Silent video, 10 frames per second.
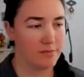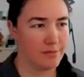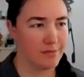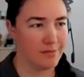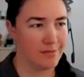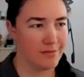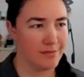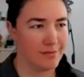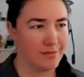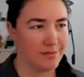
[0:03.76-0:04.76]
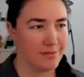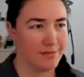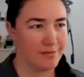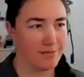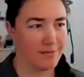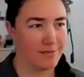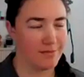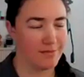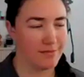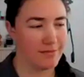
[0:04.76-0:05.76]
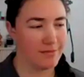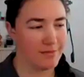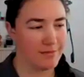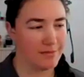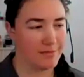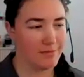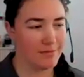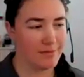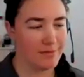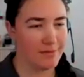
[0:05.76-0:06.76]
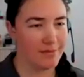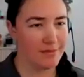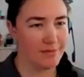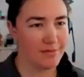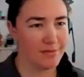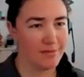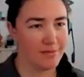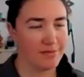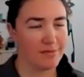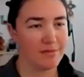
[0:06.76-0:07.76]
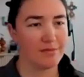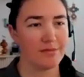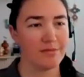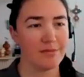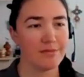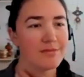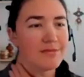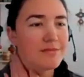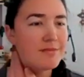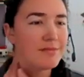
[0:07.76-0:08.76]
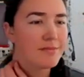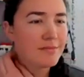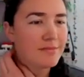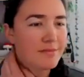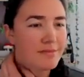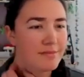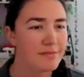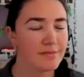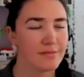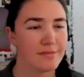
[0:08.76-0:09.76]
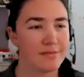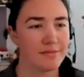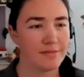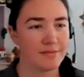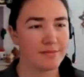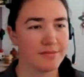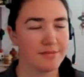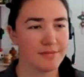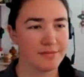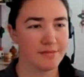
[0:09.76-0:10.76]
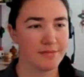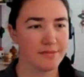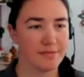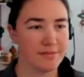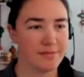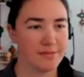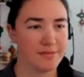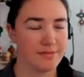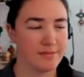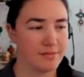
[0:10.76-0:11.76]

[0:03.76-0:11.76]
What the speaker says: The person shown says nothing.